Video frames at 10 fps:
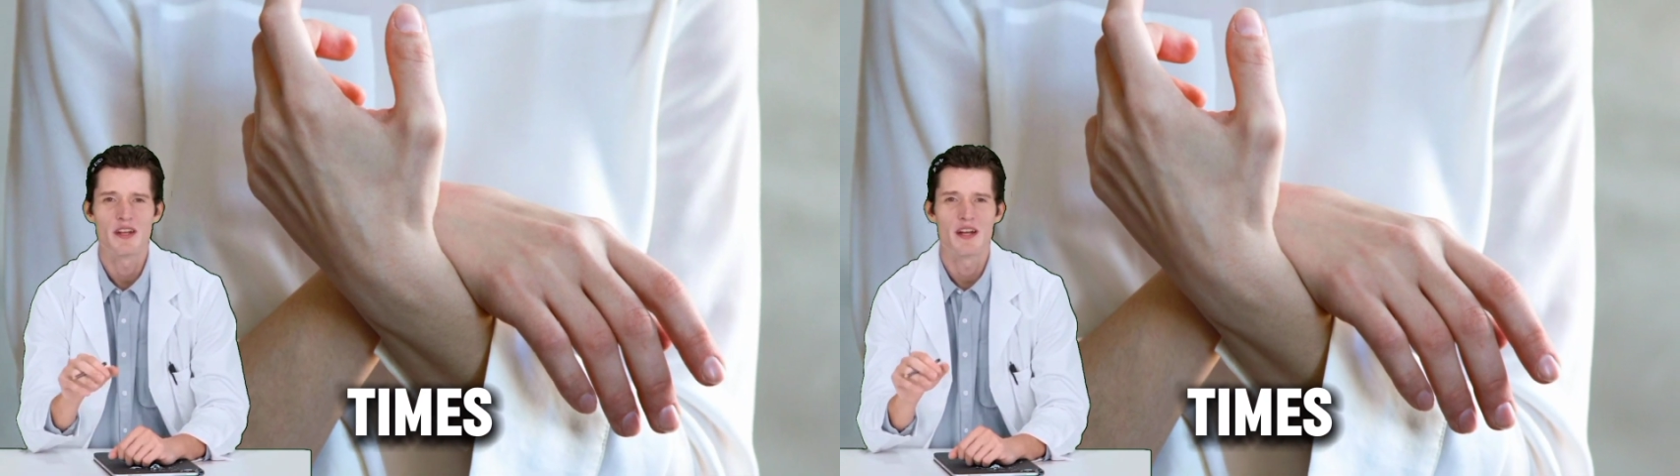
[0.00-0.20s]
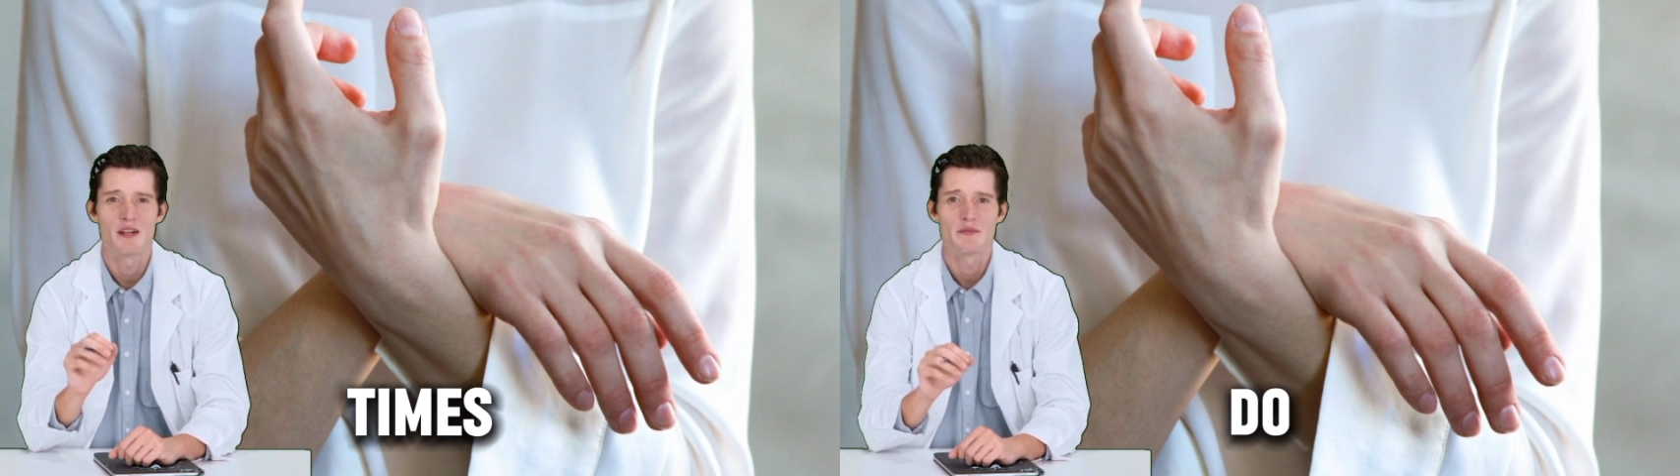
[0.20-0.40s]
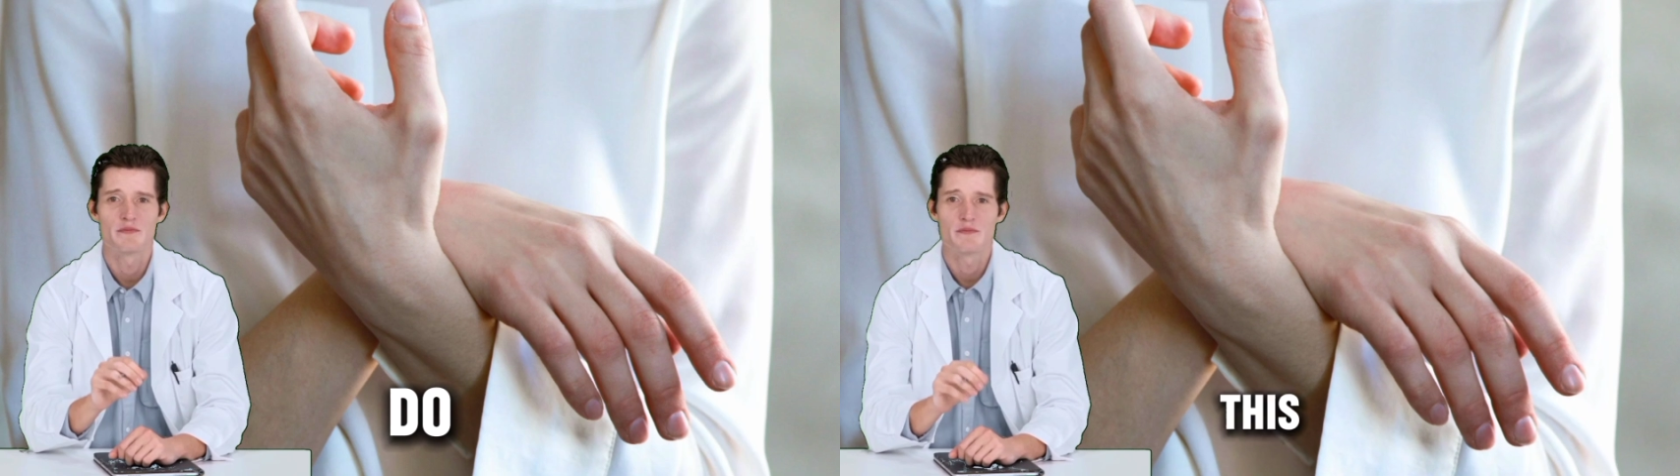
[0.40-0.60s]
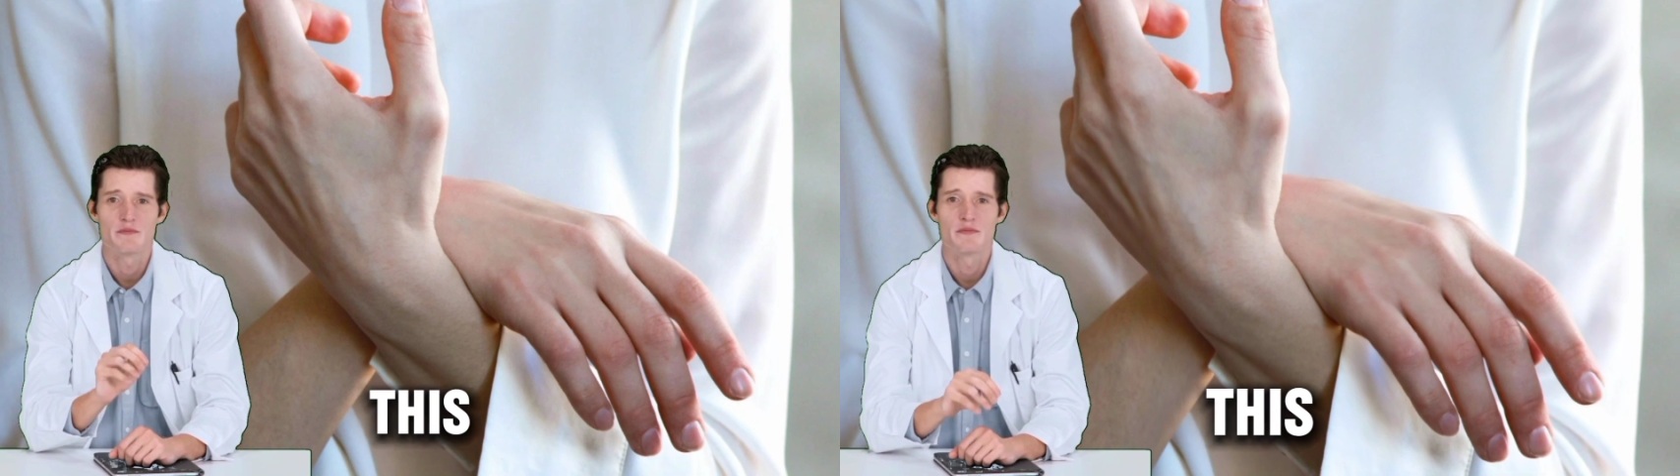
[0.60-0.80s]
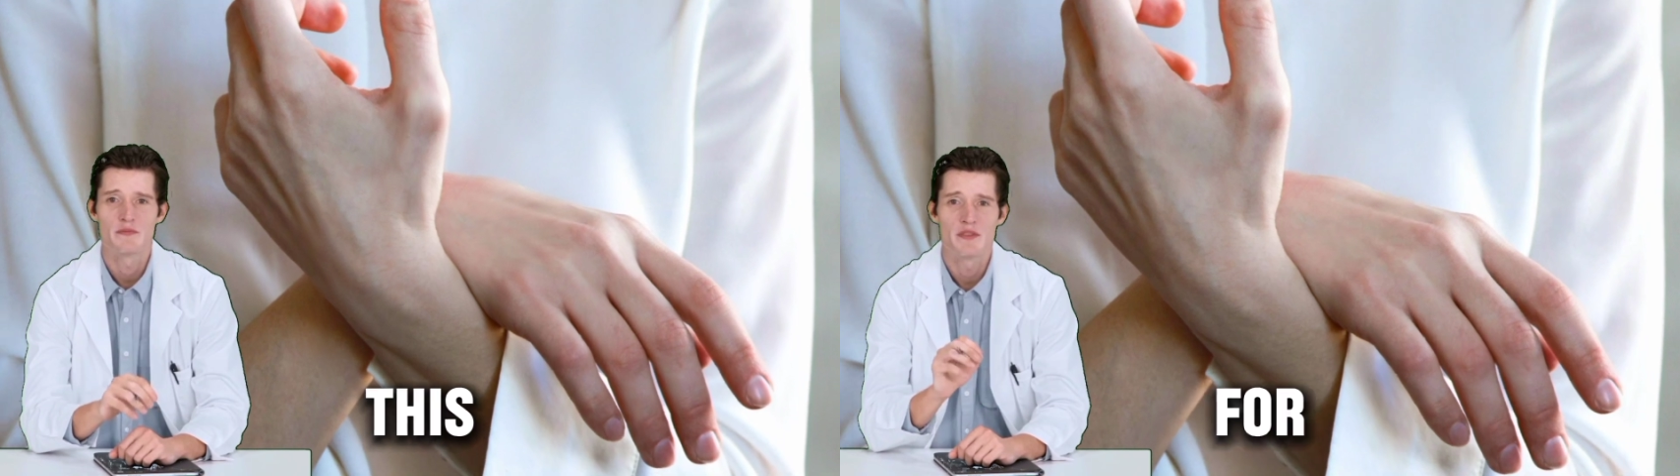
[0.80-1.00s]
Do this
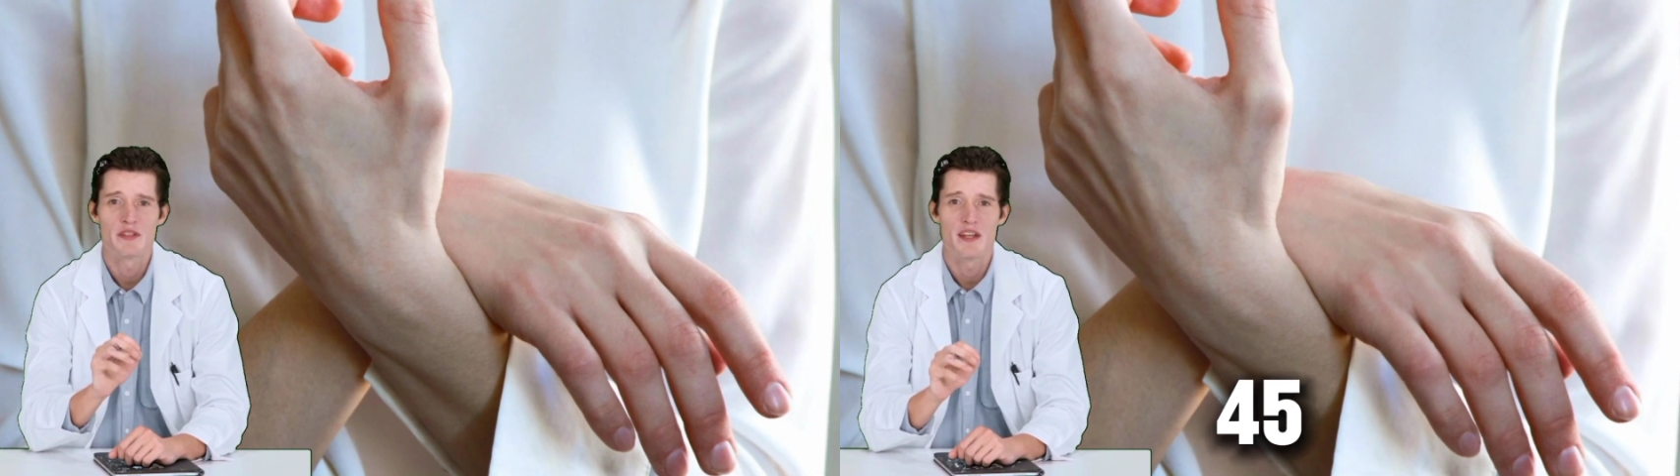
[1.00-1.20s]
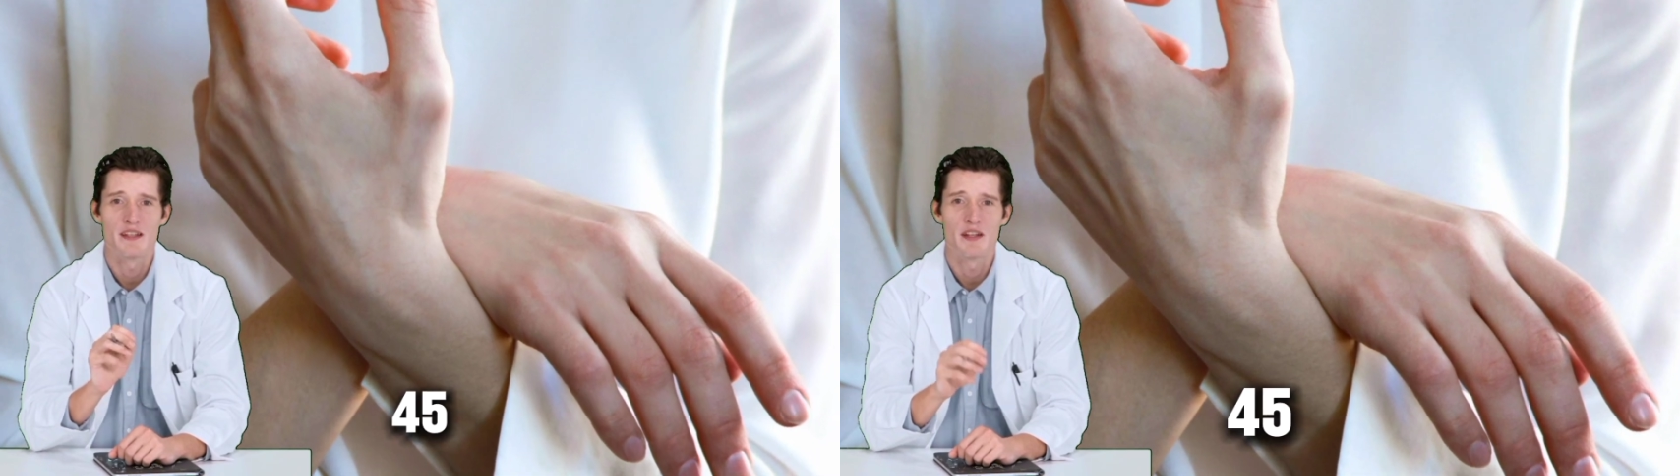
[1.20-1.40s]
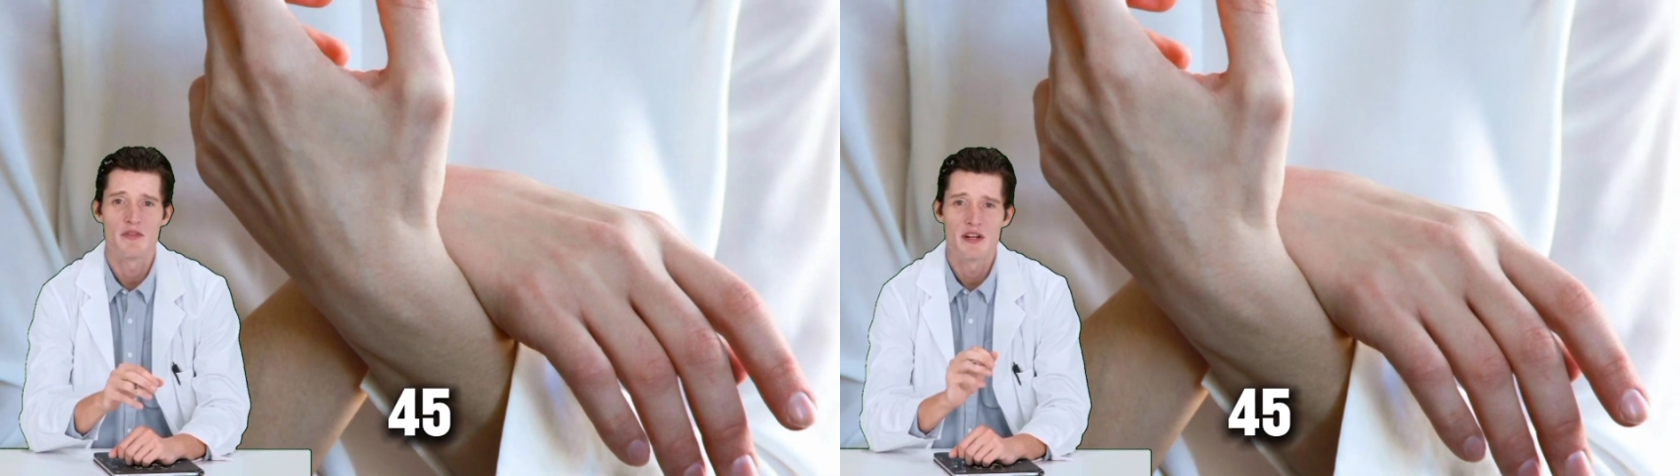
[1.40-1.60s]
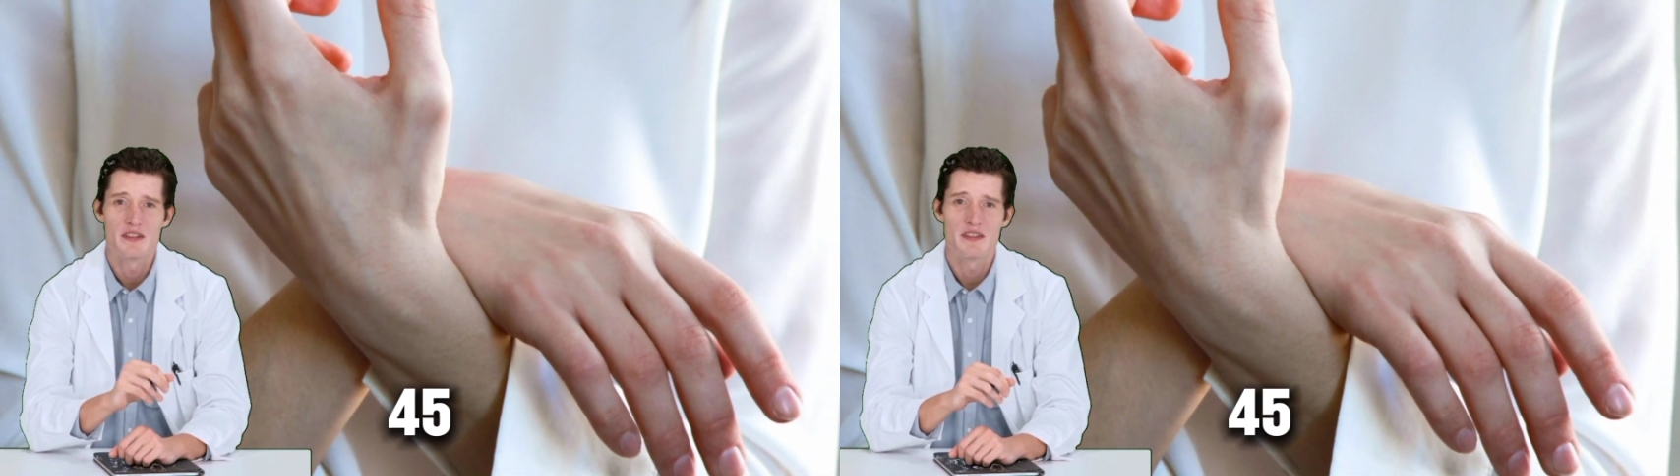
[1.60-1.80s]
for 45